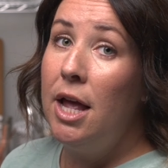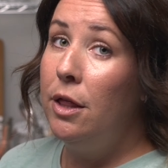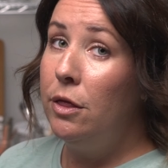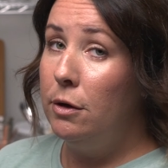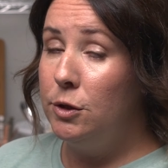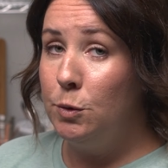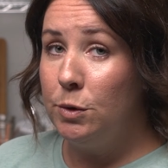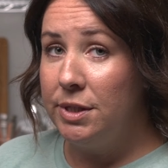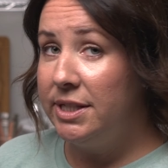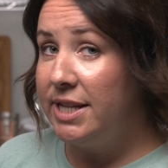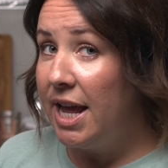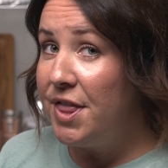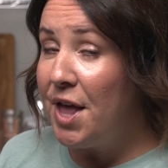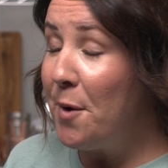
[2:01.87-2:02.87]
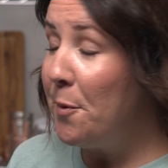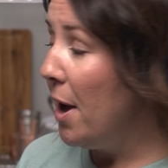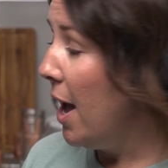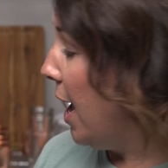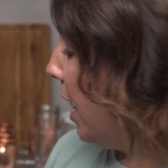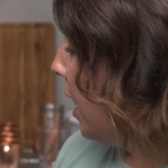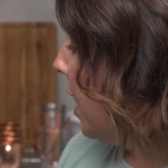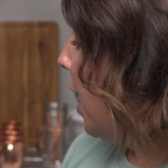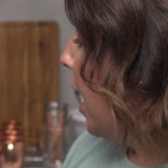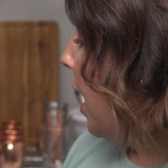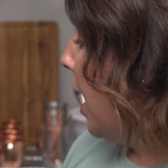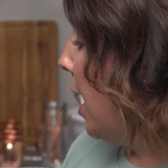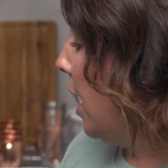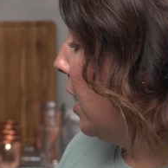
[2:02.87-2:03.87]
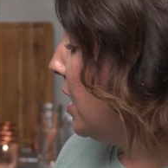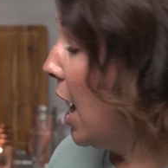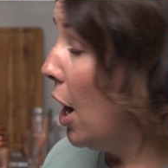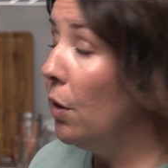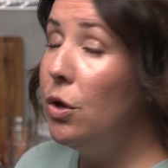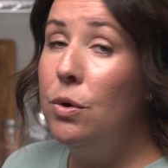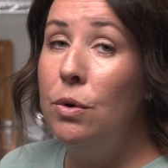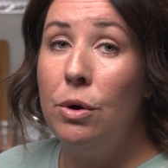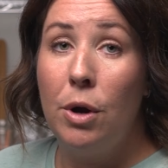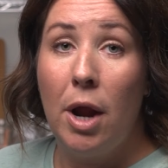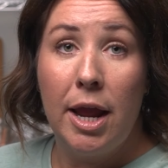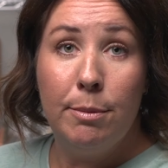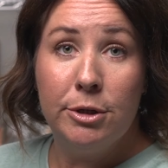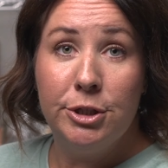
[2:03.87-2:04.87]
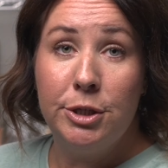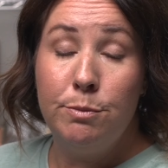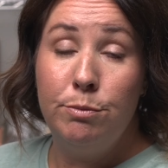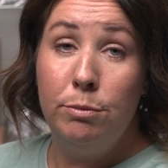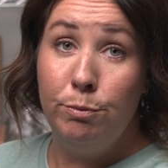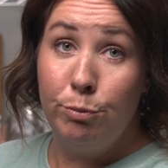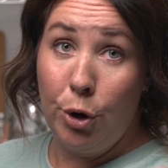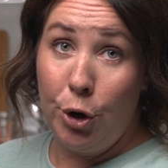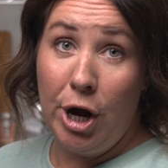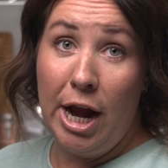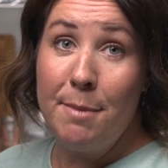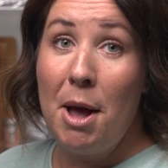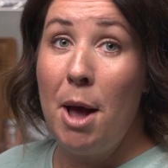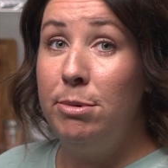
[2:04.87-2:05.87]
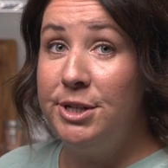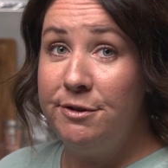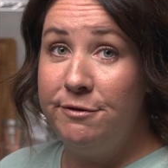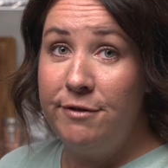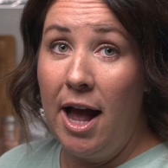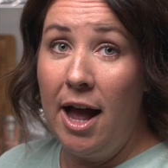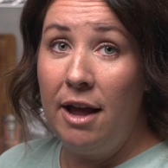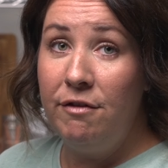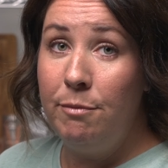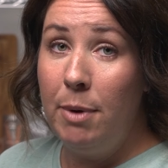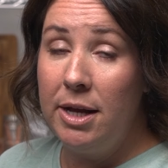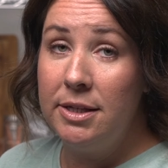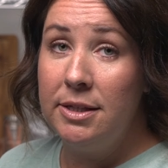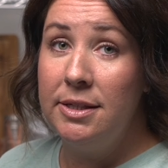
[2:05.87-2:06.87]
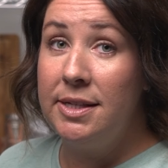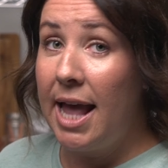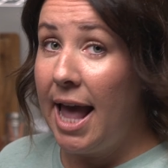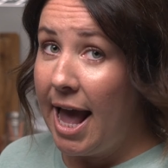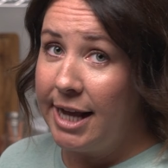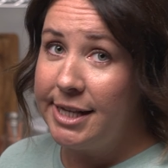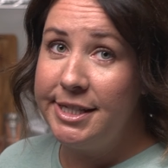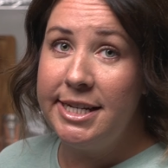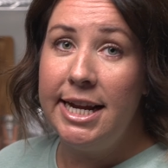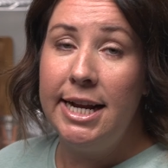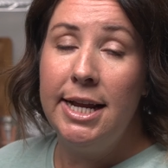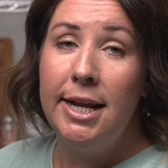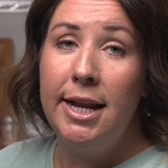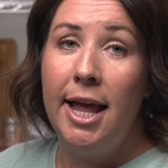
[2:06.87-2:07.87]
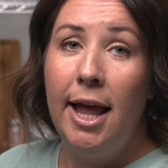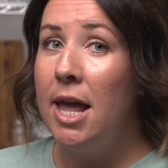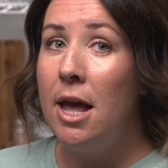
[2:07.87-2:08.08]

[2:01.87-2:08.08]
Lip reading: Those will stay way, and now you are able to program up to 5 buttons as needed